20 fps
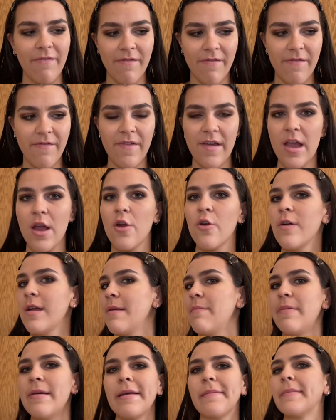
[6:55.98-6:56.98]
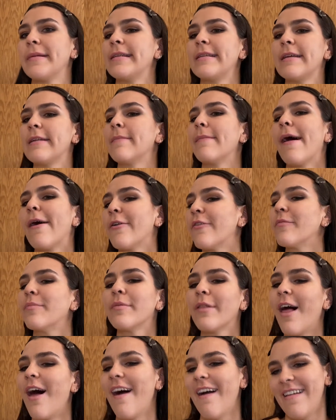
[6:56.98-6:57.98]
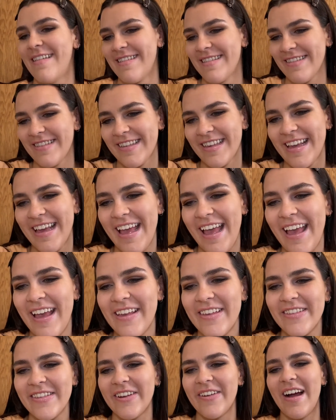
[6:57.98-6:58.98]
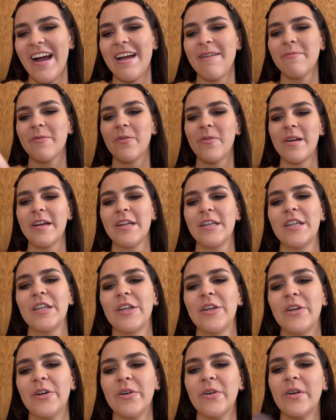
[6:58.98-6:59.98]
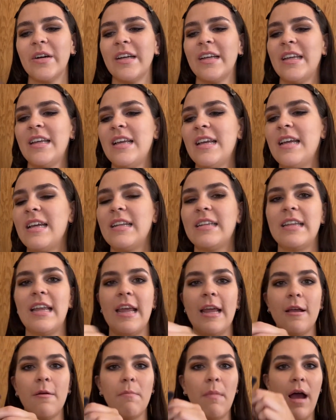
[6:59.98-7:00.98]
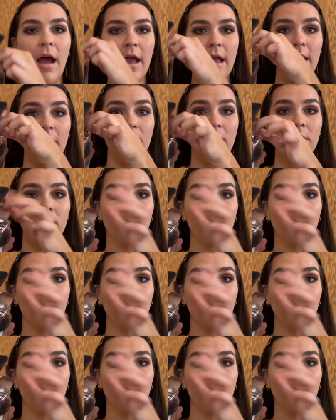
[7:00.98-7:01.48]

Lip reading: very pigmented amount of blush. So I'm going to take my